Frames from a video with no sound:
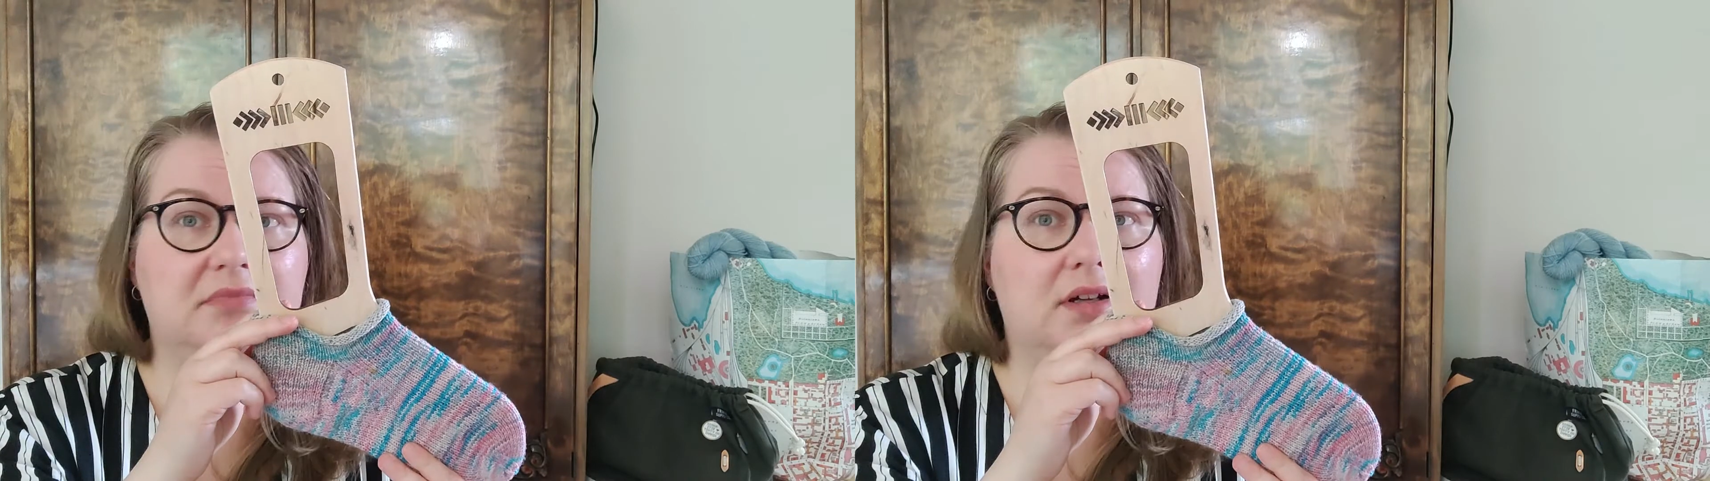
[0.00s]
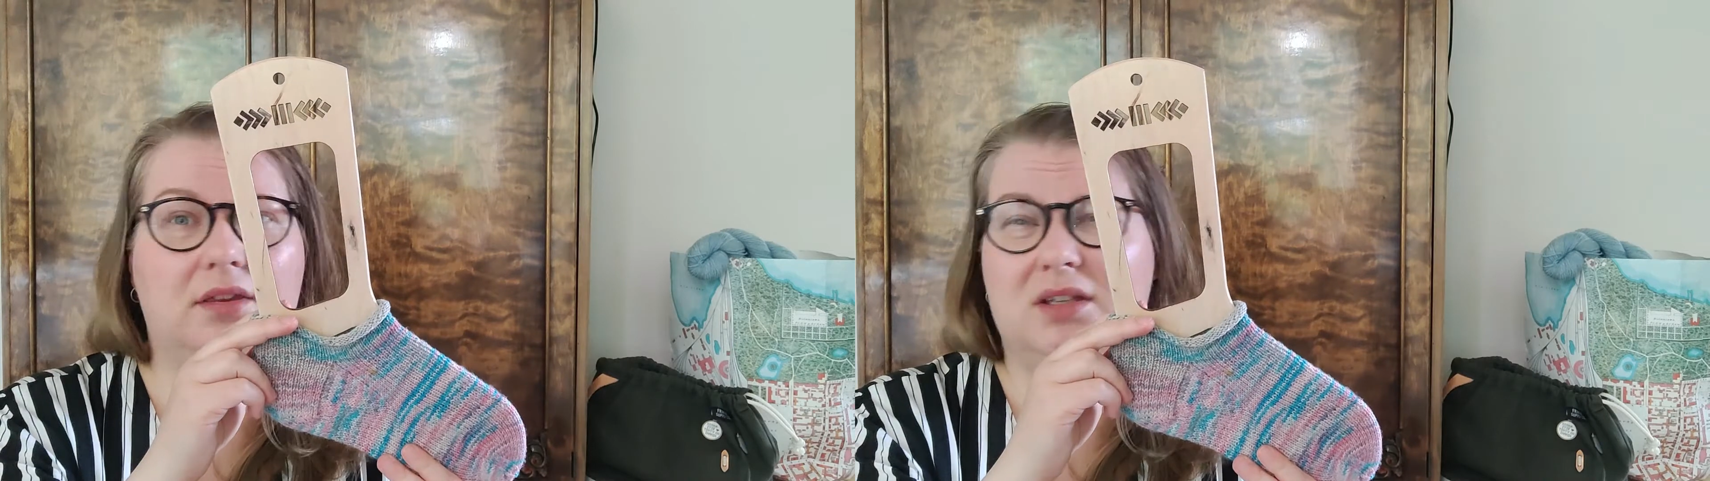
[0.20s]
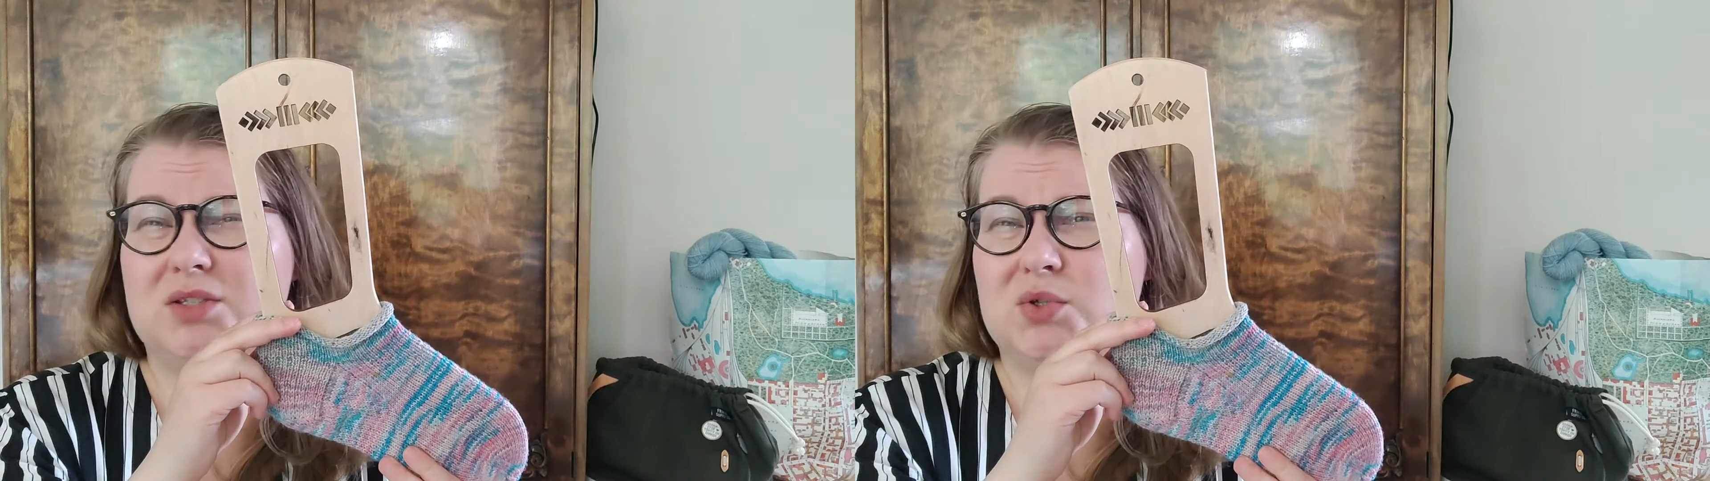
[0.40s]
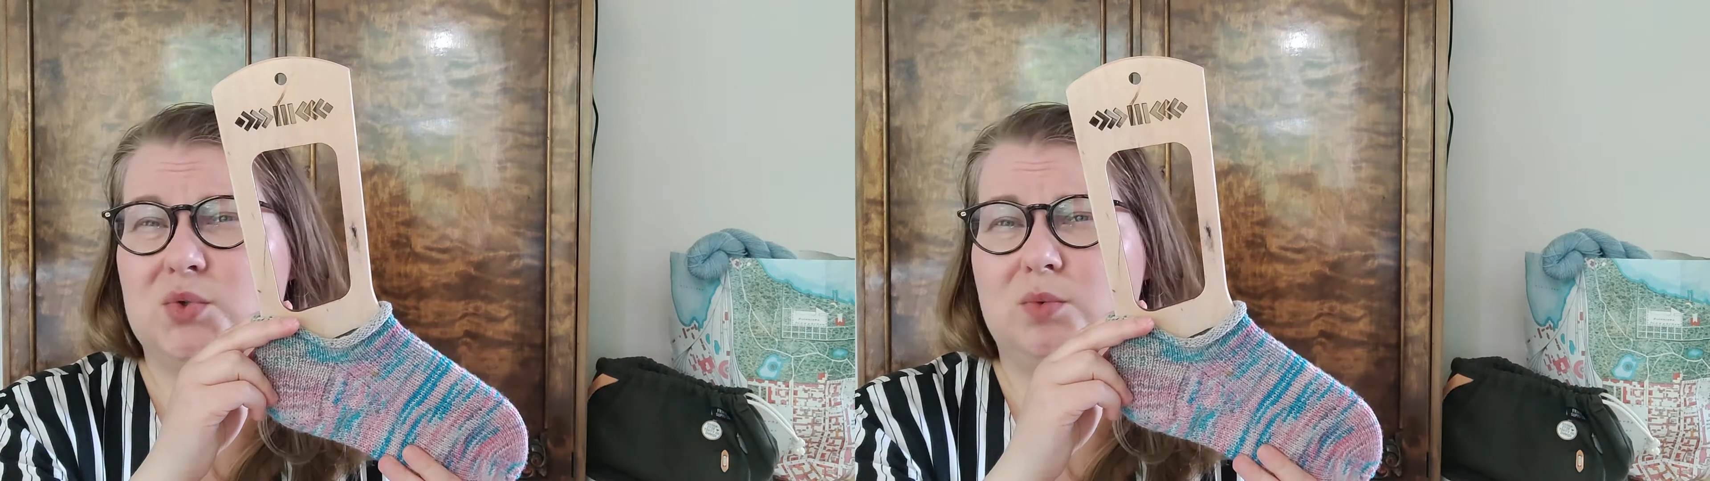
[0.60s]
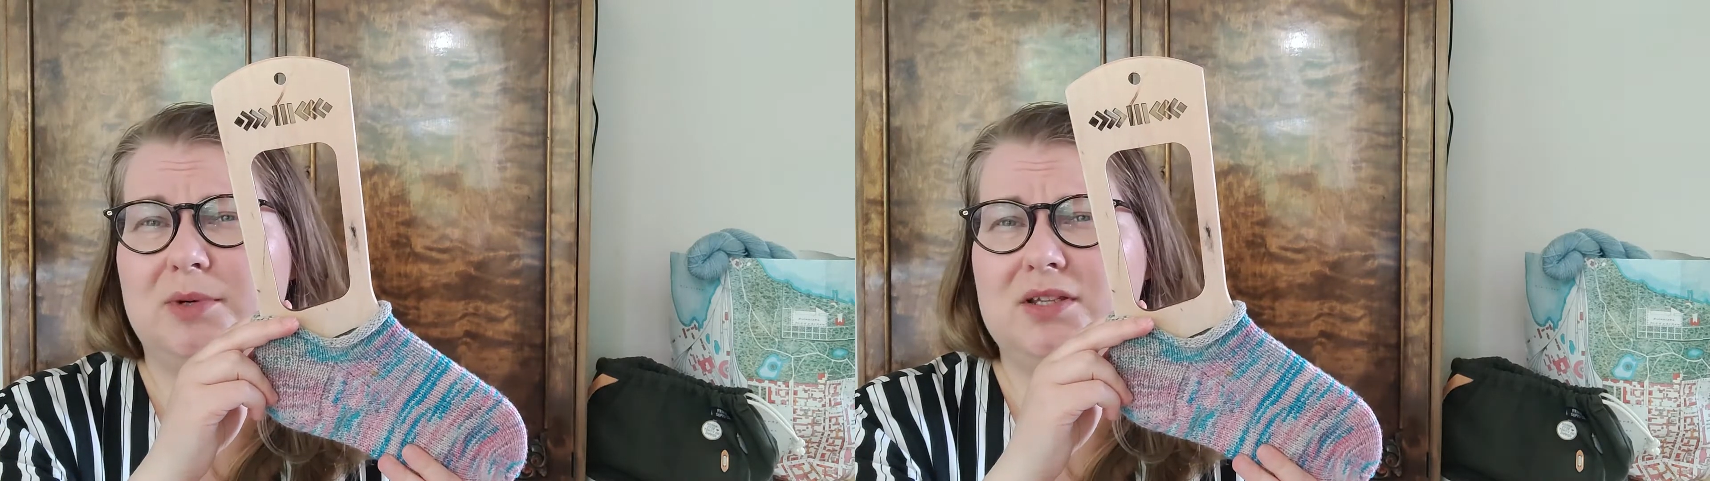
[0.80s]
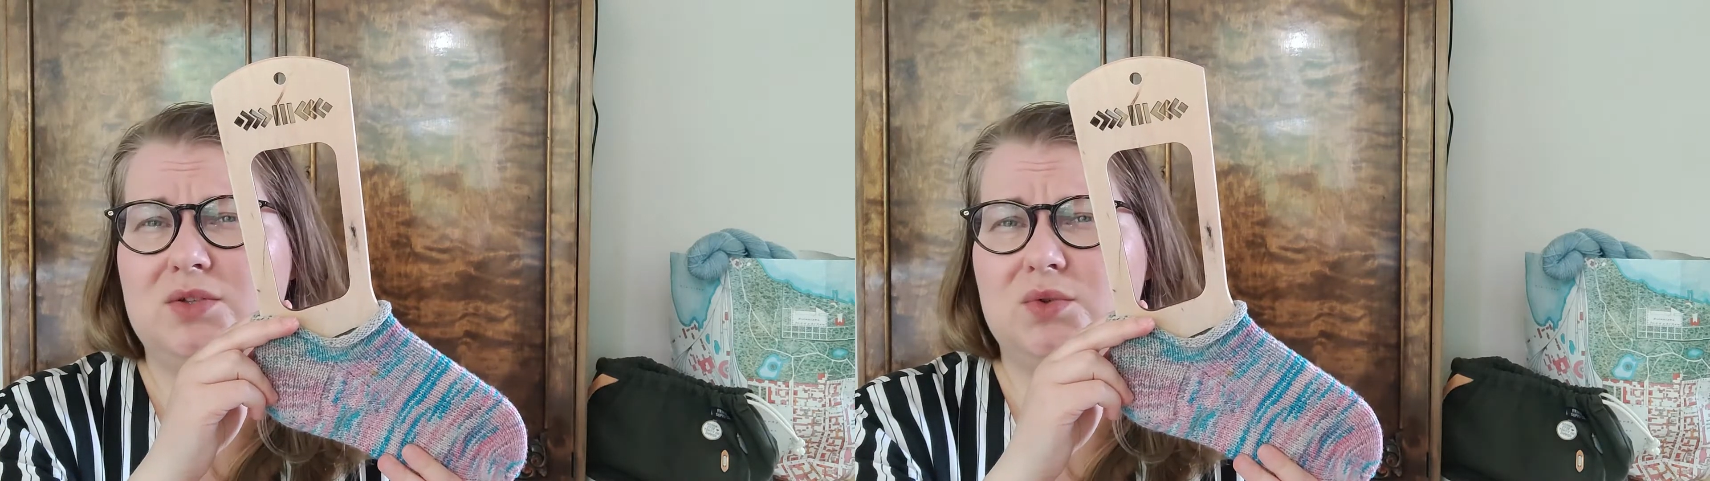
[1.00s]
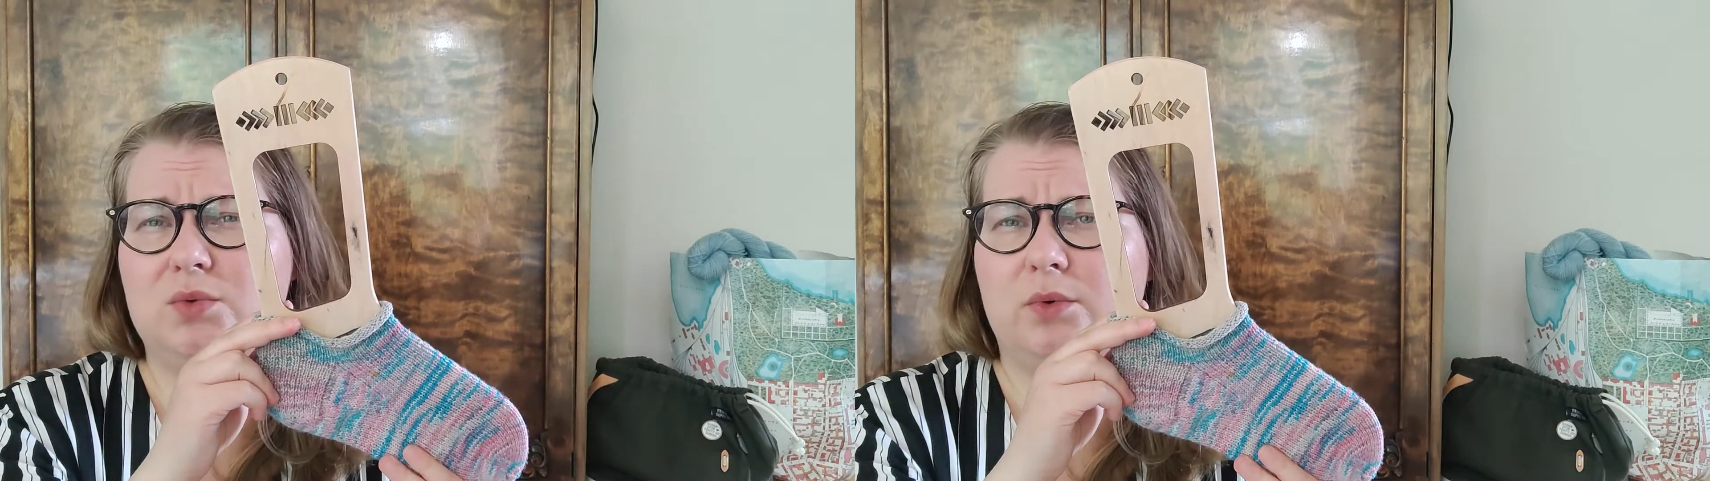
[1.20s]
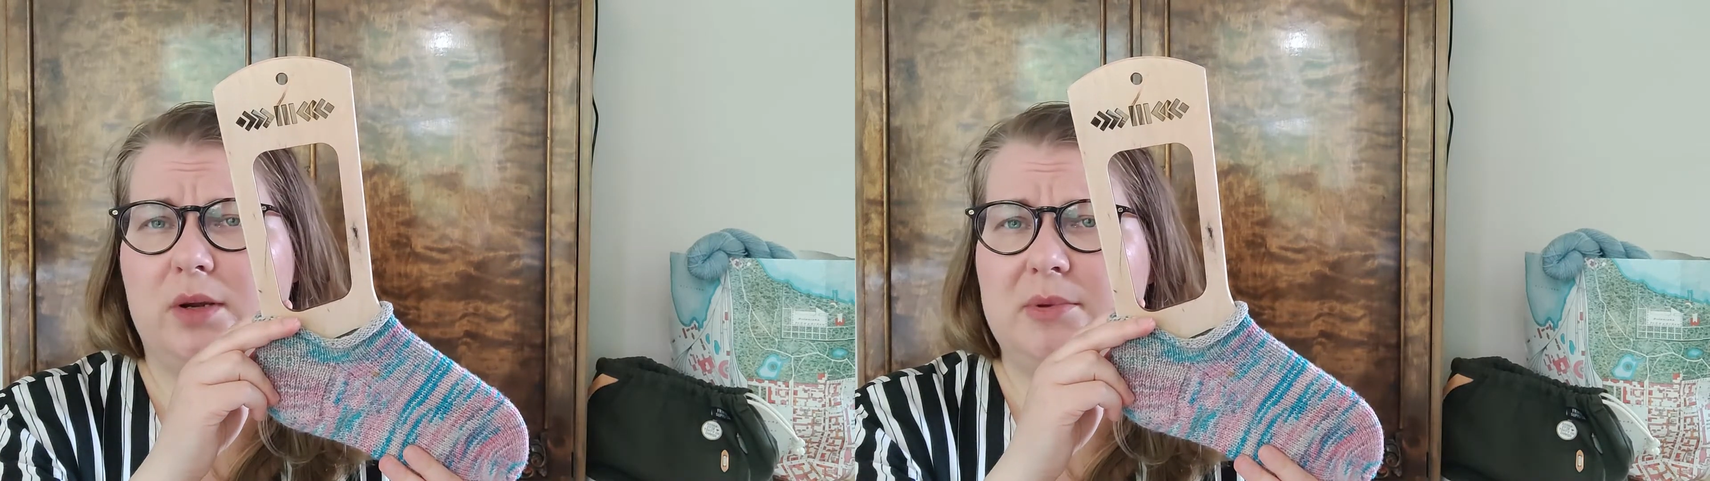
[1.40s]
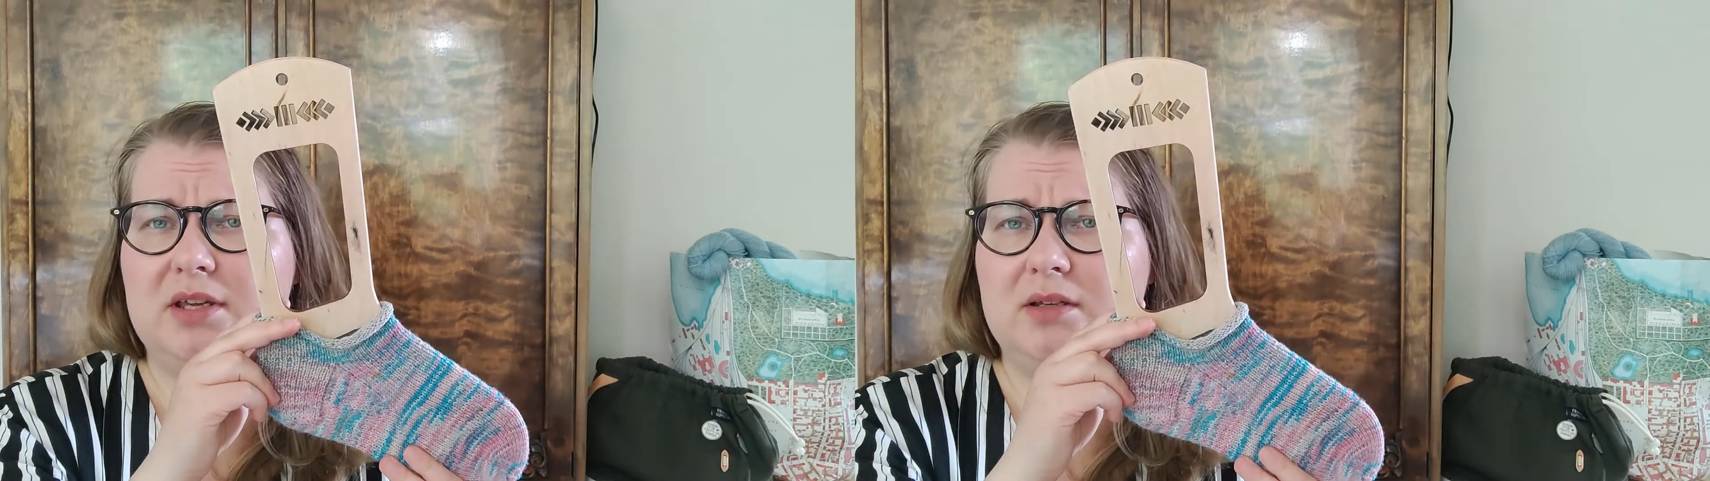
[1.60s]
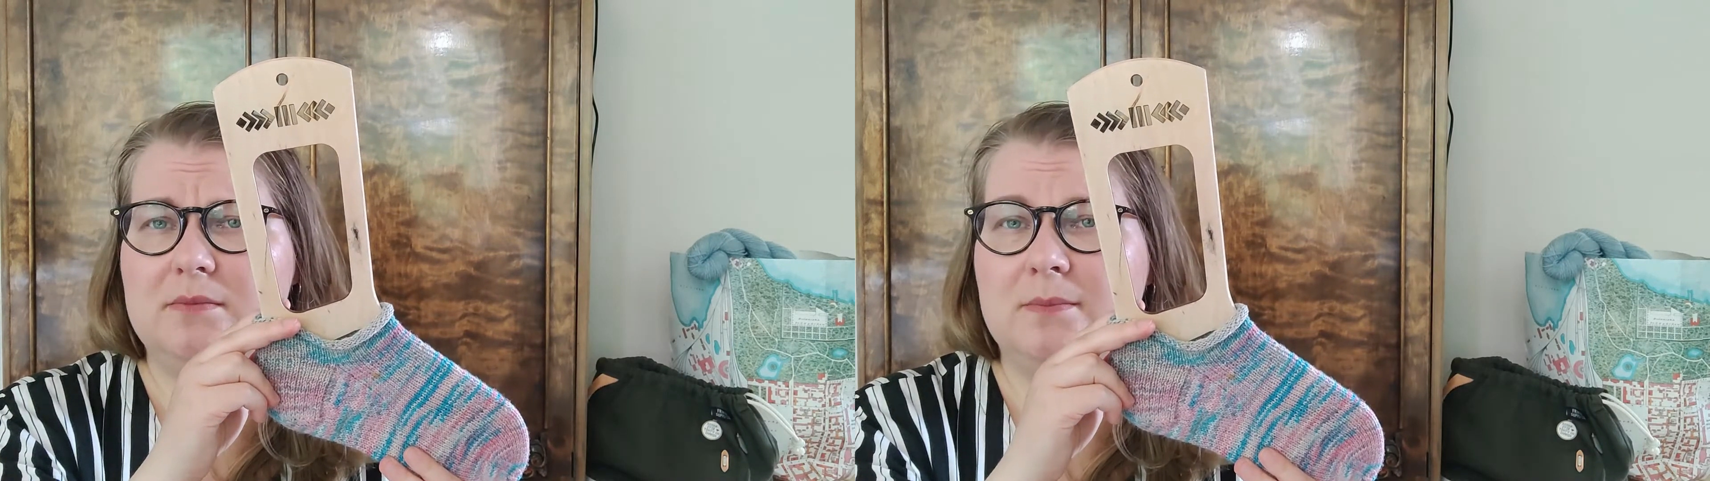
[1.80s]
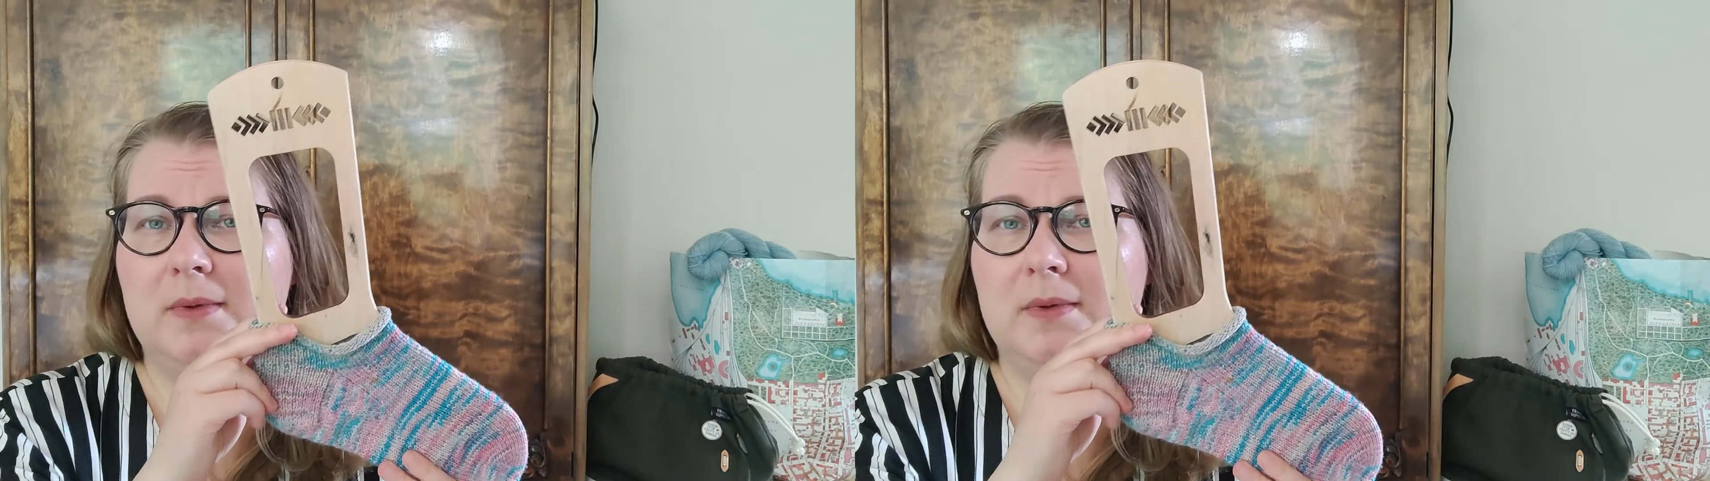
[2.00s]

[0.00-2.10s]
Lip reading: I think, 2x2 ribbing,